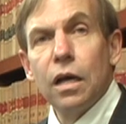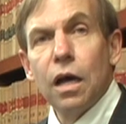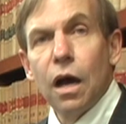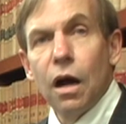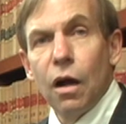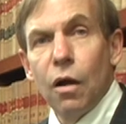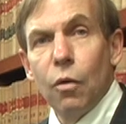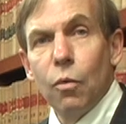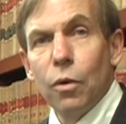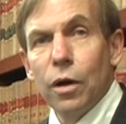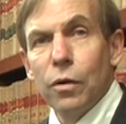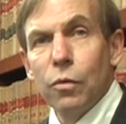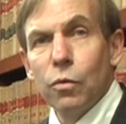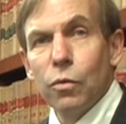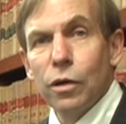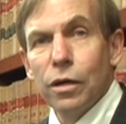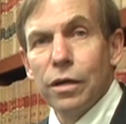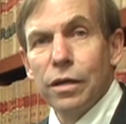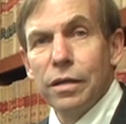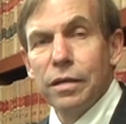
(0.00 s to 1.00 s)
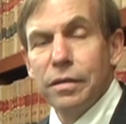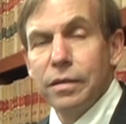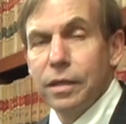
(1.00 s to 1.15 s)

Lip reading: all one word.